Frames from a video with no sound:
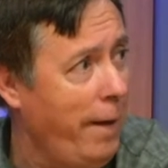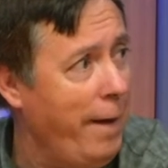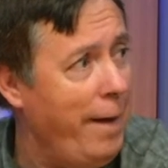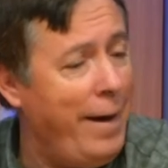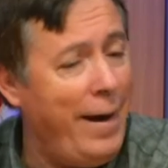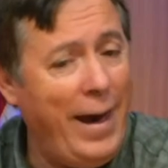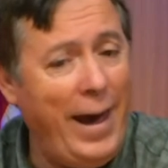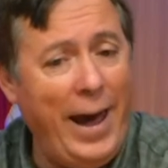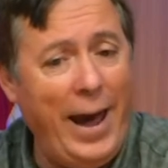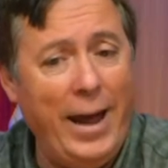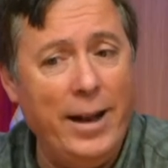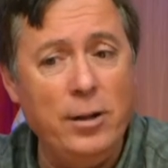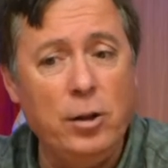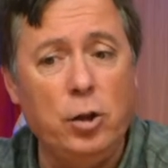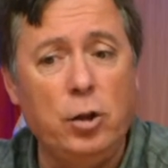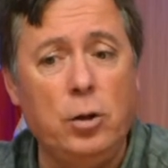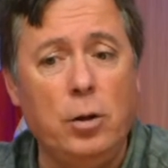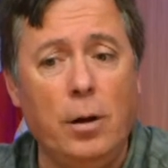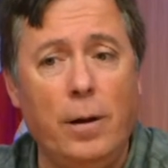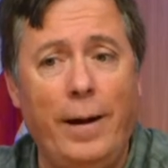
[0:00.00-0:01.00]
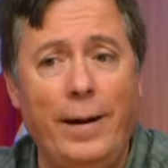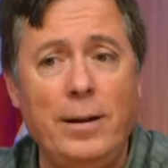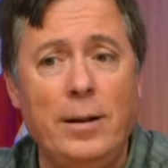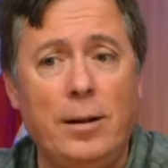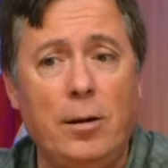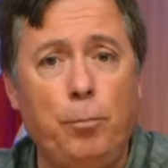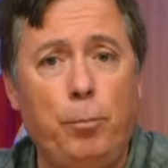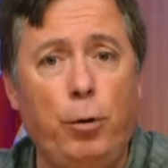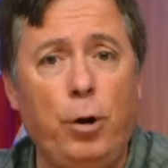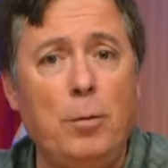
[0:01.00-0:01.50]
and and
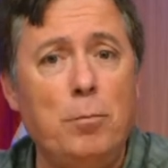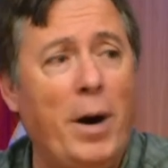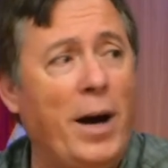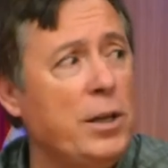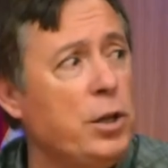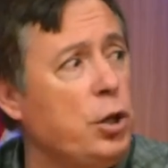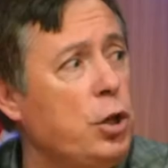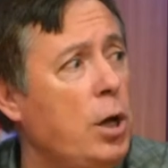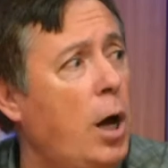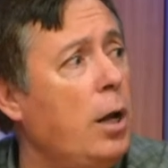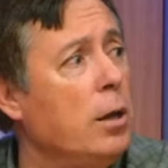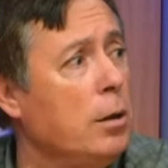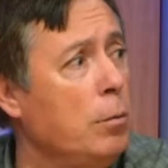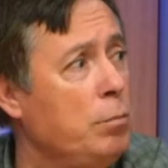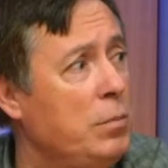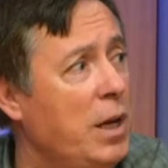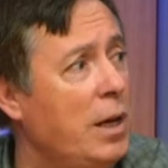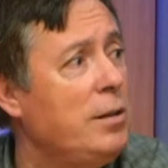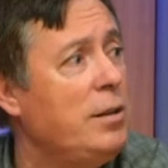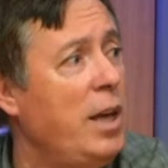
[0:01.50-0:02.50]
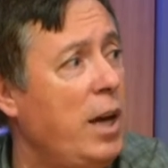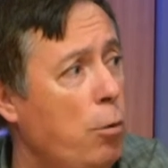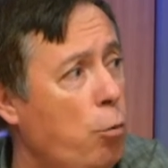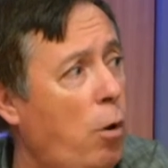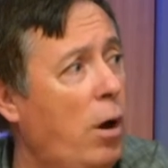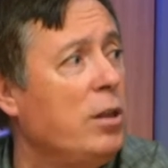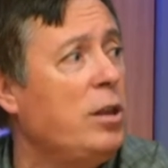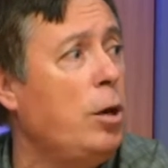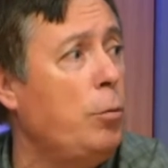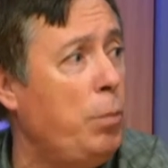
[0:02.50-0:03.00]
pretty much tell them that they
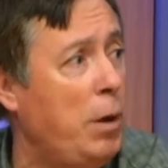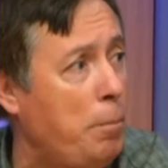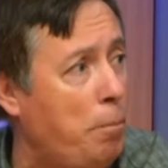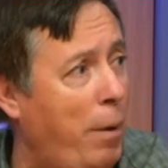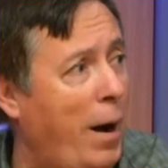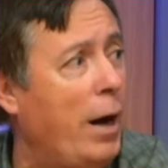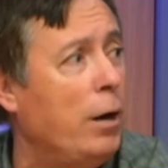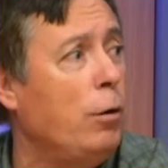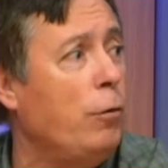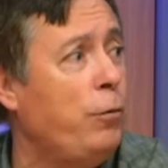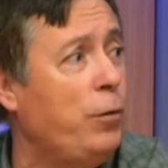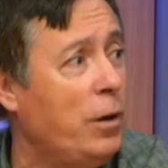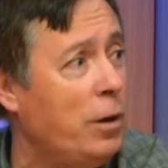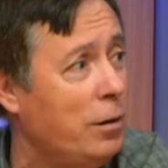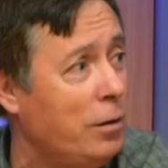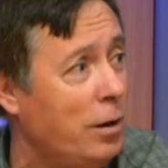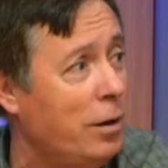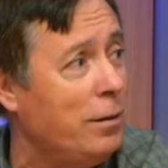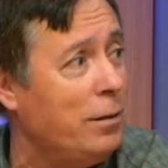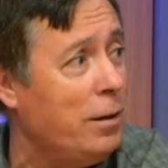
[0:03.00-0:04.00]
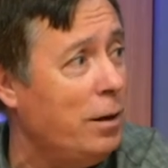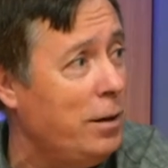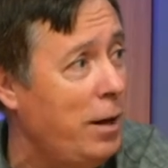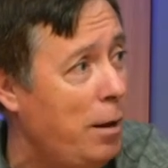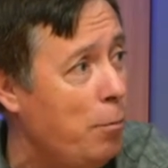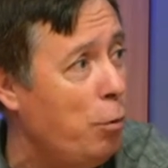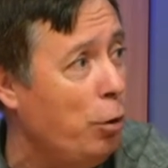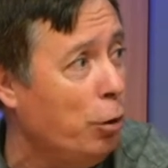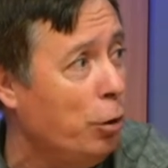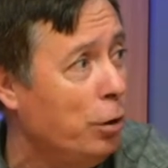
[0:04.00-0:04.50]
want to be part of the, the, the
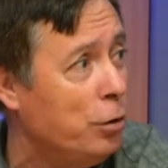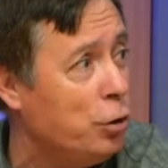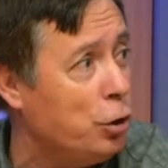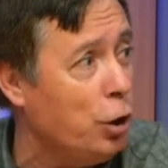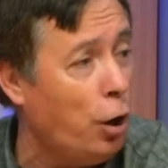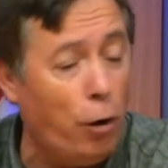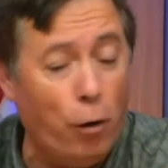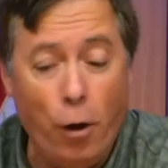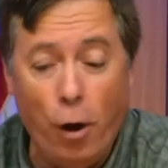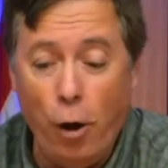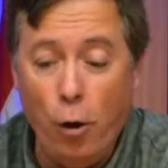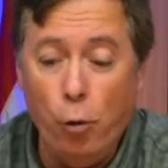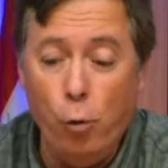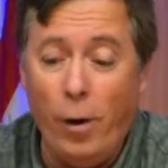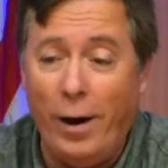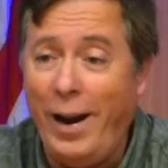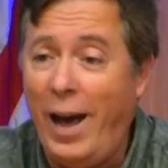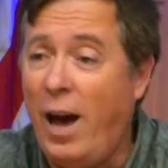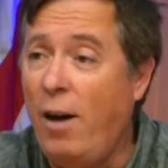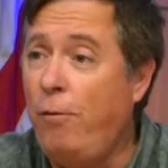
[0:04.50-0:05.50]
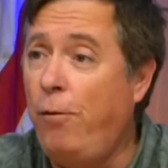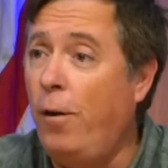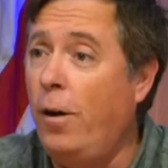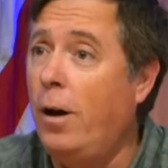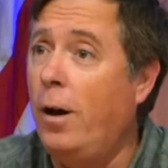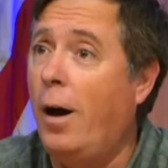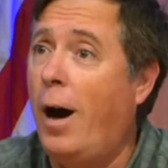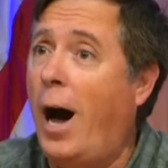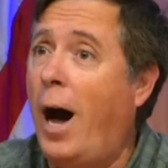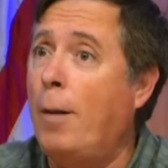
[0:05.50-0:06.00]
neighborhood. So
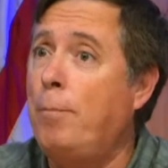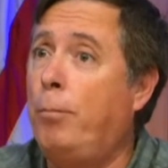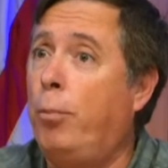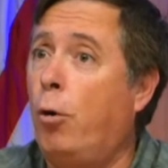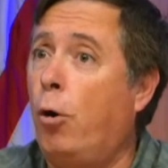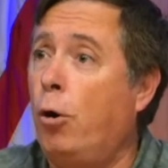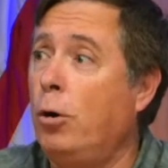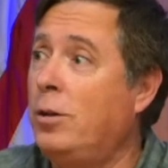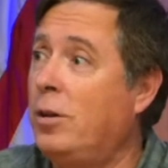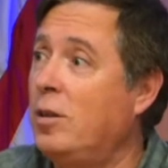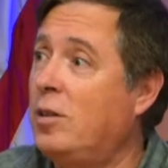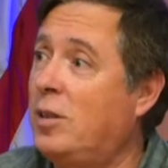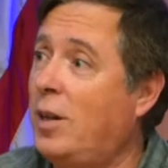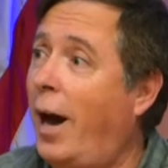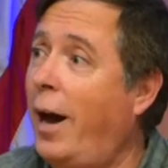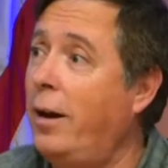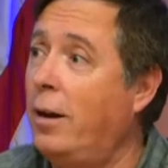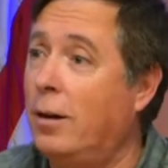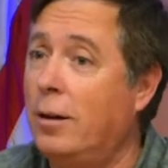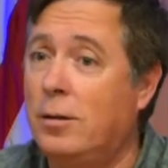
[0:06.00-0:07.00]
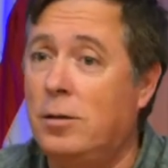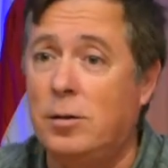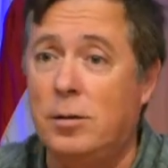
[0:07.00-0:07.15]
whatever our board decided,